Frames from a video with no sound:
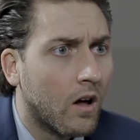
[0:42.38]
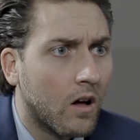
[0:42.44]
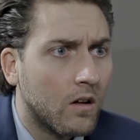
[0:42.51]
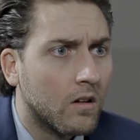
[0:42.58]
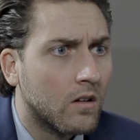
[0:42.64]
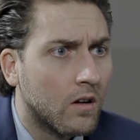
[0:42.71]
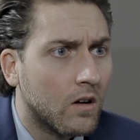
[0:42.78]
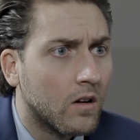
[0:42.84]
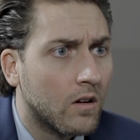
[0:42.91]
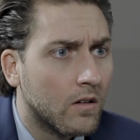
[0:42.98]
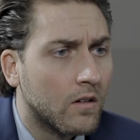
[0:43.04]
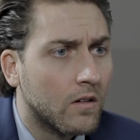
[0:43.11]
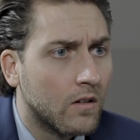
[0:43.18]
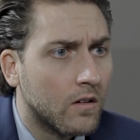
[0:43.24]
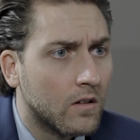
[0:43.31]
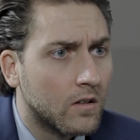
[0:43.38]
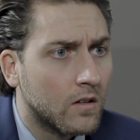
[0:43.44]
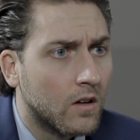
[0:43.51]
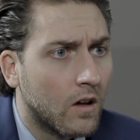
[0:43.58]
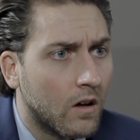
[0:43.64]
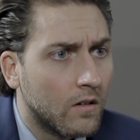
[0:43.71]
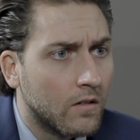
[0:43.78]
to relearn
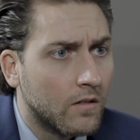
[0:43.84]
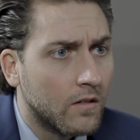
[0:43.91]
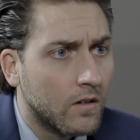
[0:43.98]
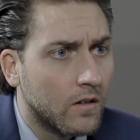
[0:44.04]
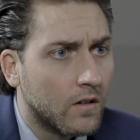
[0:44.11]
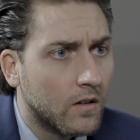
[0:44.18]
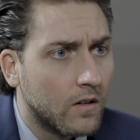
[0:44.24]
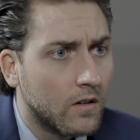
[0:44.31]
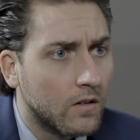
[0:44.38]
everything, um, head